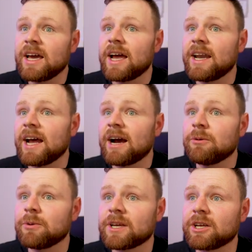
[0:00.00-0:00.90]
And
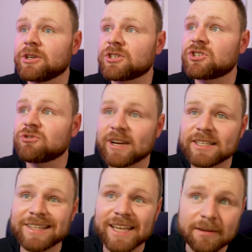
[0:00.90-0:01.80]
now we can go straight
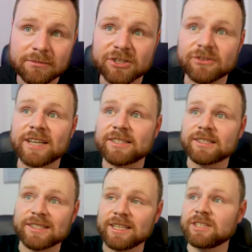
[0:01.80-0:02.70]
to the M2
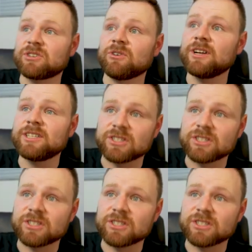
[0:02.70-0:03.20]
SSD storage.